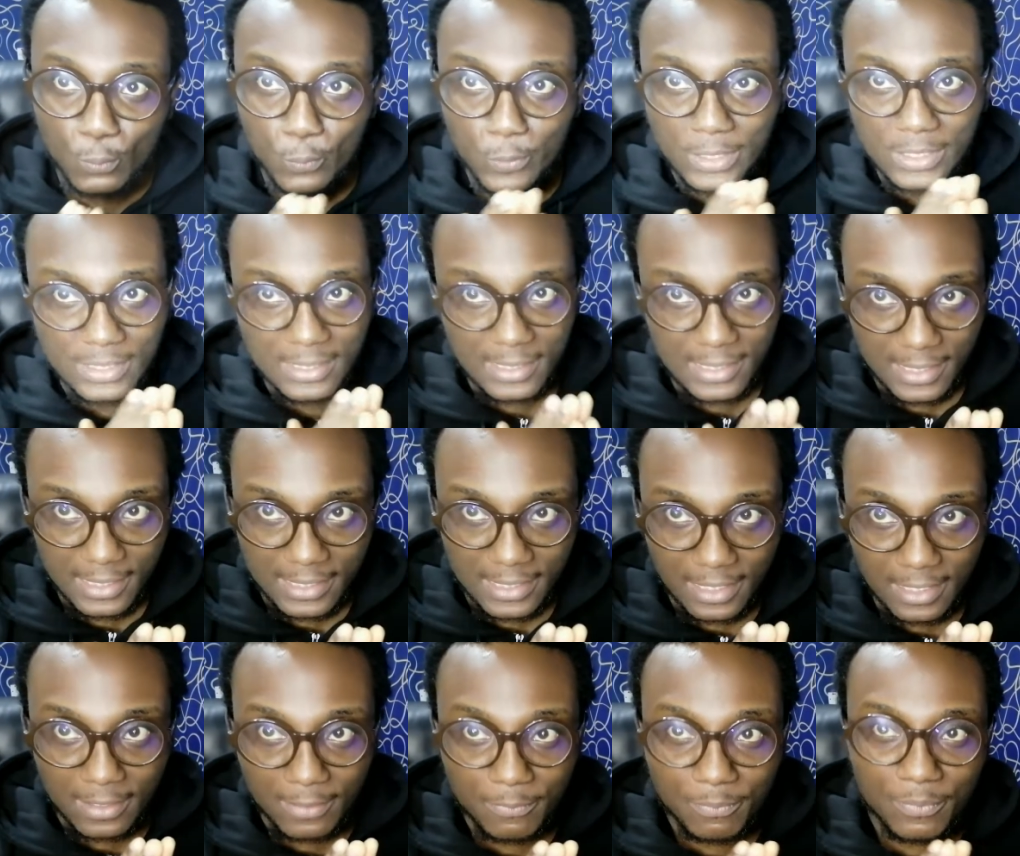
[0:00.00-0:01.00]
with
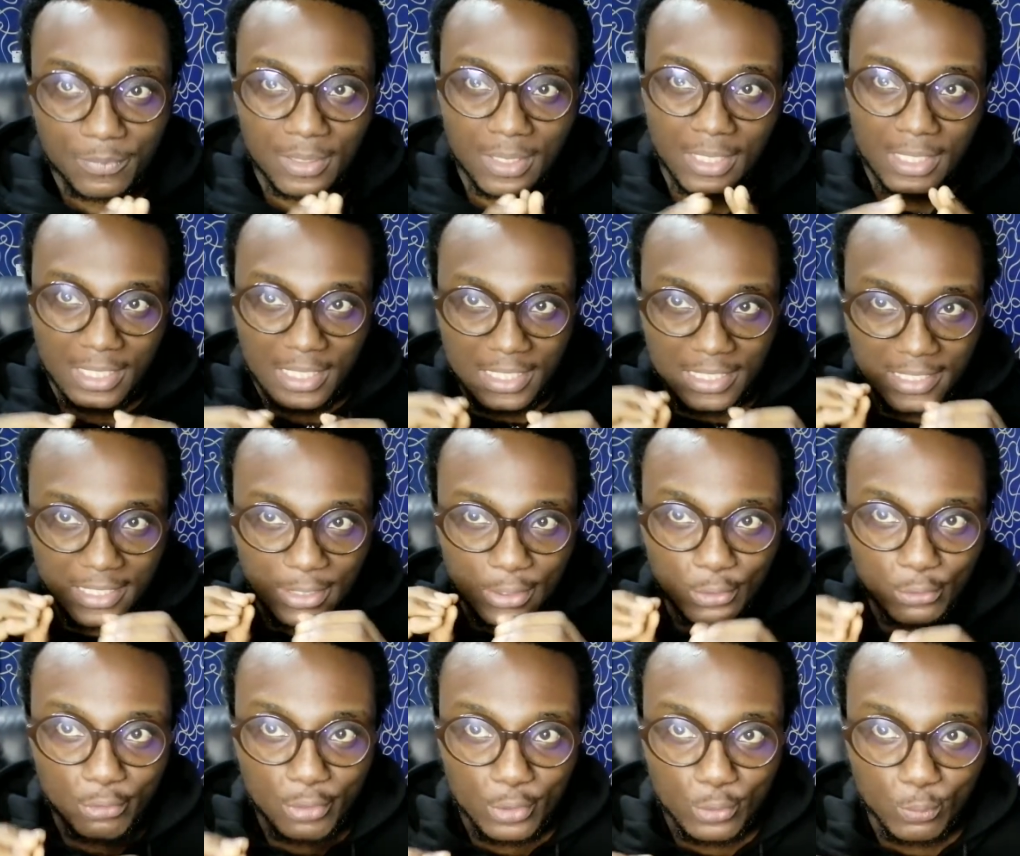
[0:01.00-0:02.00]
data is a
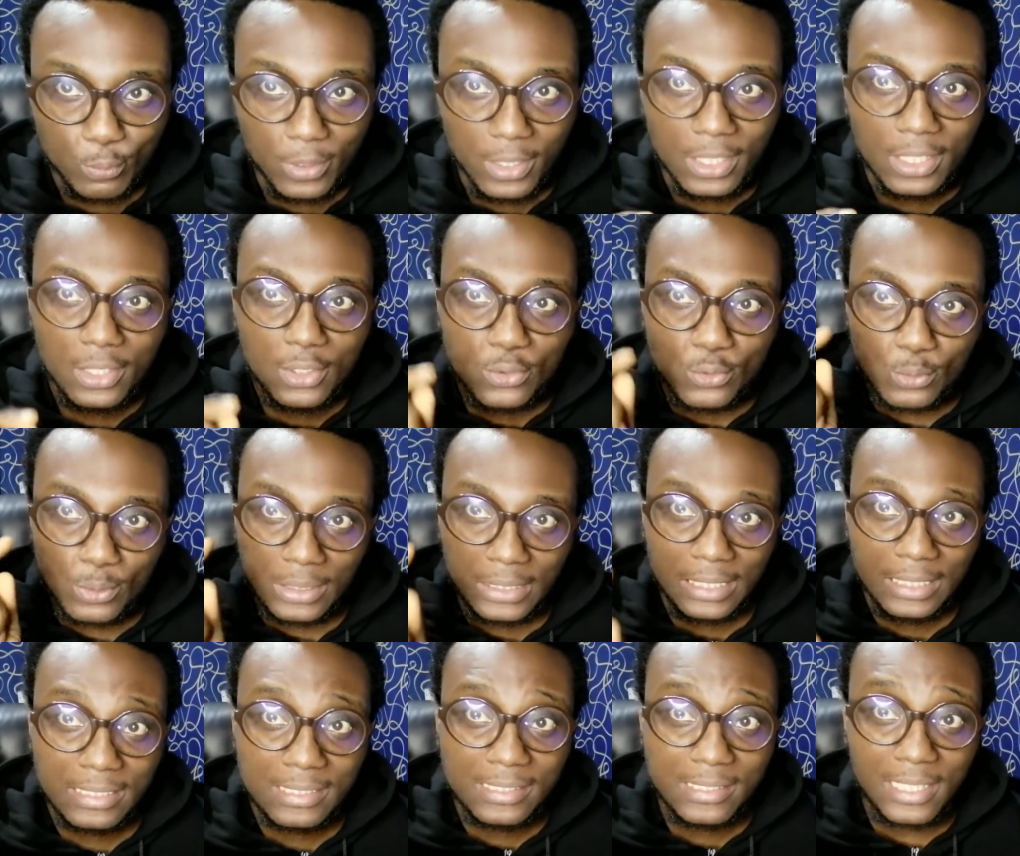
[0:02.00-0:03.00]
great way to
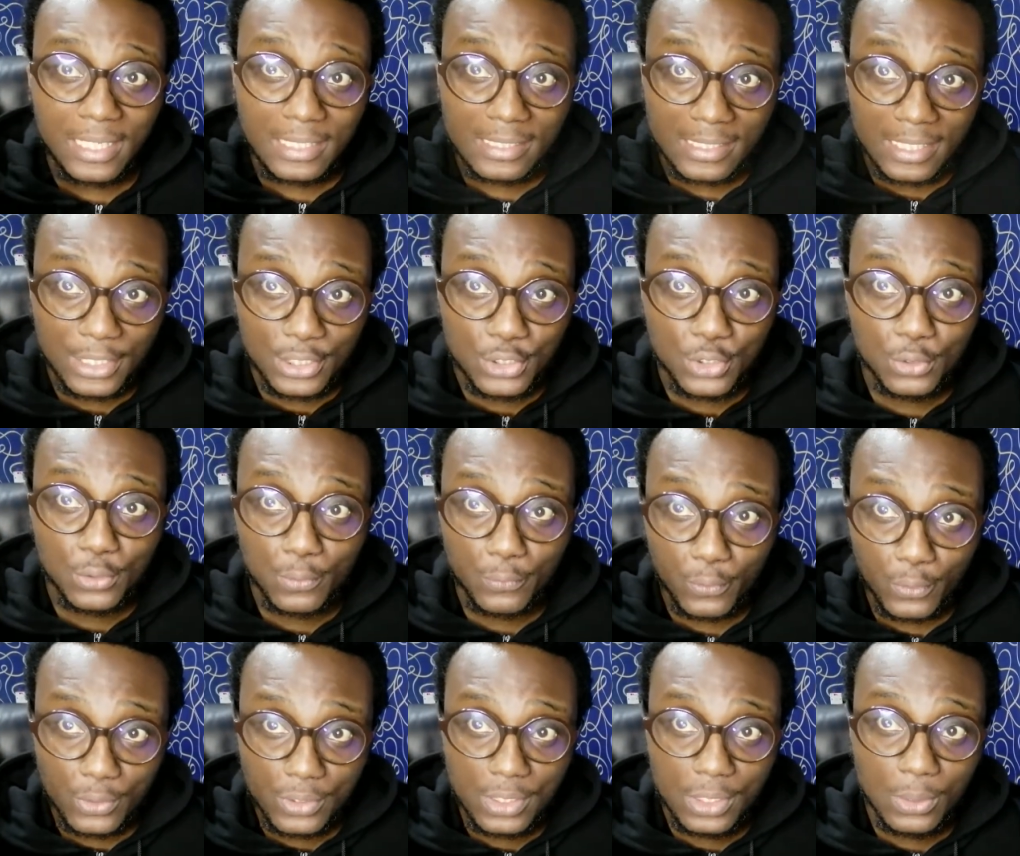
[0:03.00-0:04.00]
get the attention of
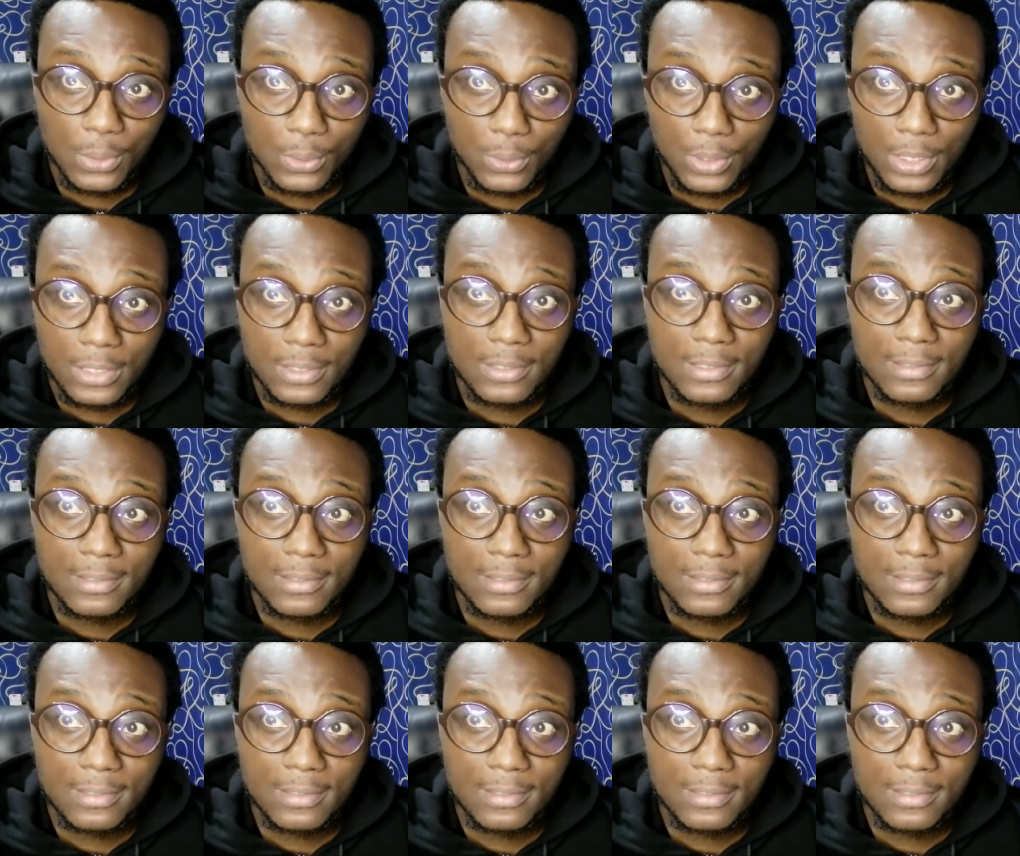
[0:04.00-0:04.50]
your stakeholders.